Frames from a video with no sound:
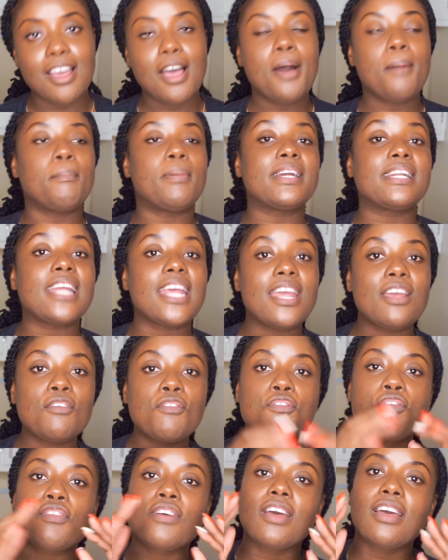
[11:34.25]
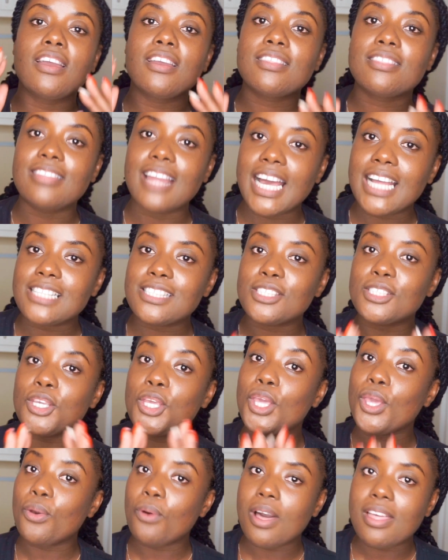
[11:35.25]
But if that's
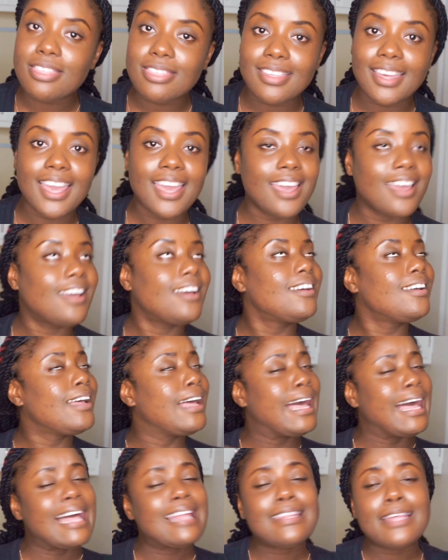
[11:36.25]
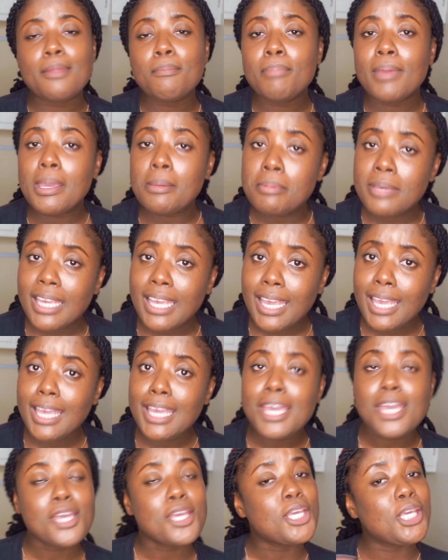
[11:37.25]
your thing, then baby,
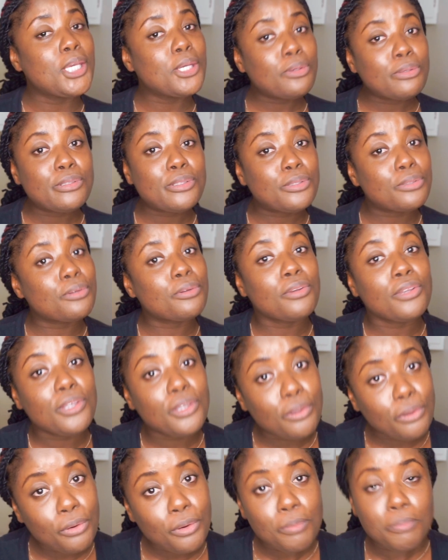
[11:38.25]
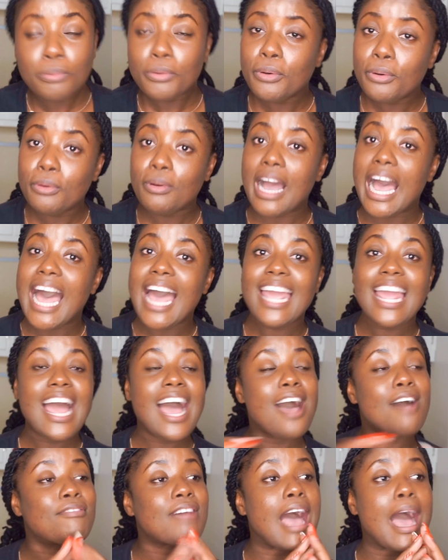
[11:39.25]
you do you, boo. I
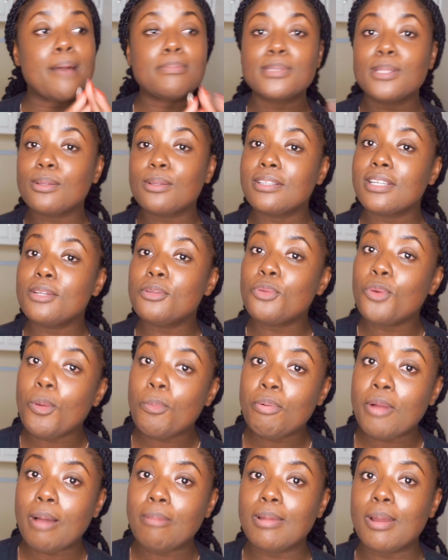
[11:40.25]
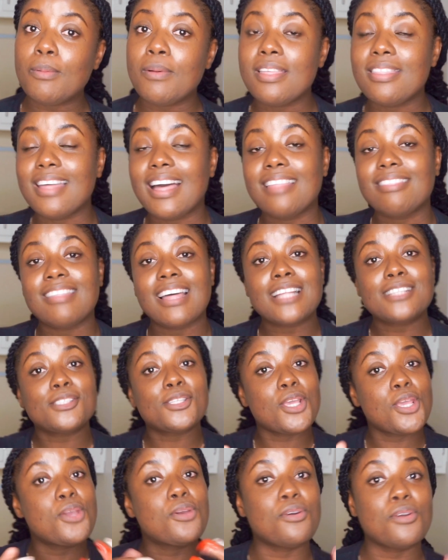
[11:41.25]
have absolutely no problem with that. That's
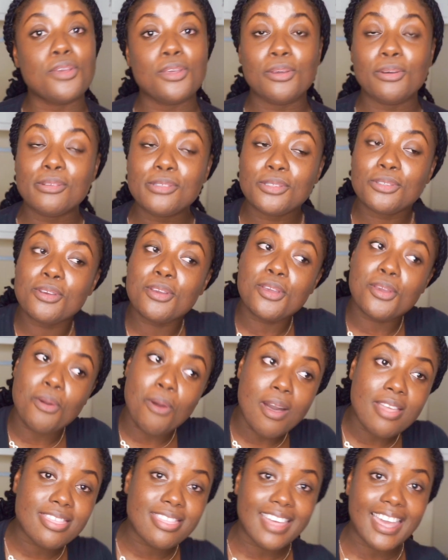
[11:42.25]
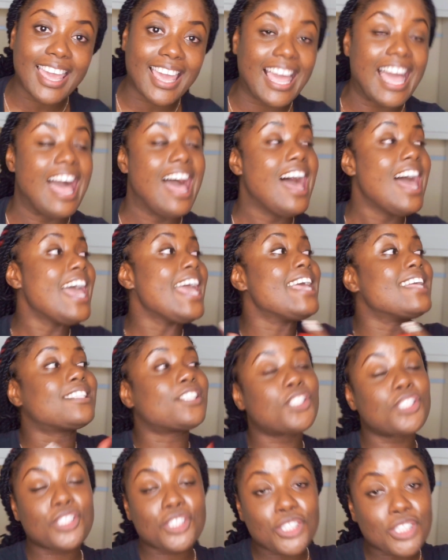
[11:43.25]
you. You do your thing.
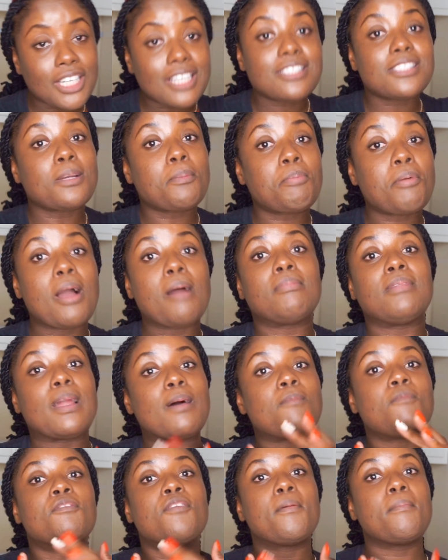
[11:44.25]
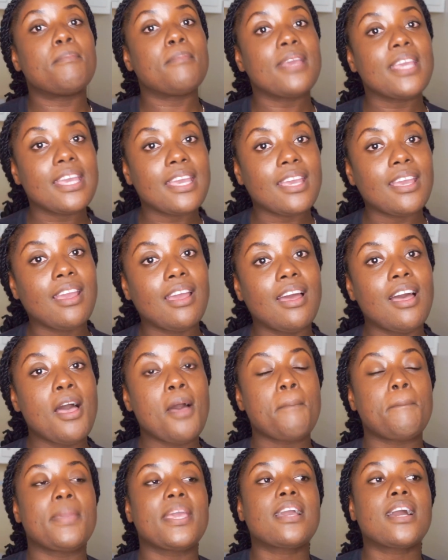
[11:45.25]
It's just a problem for me
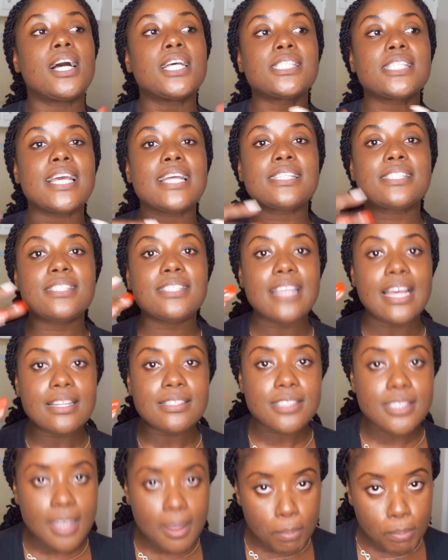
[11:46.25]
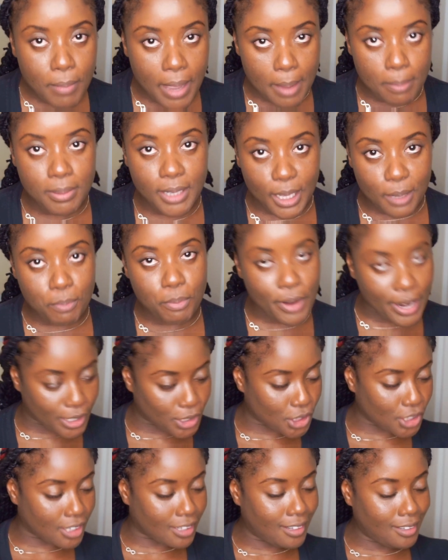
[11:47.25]
because it sends up my blood
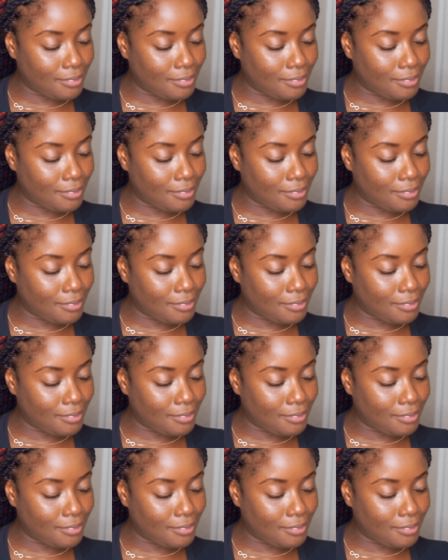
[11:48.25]
pressure.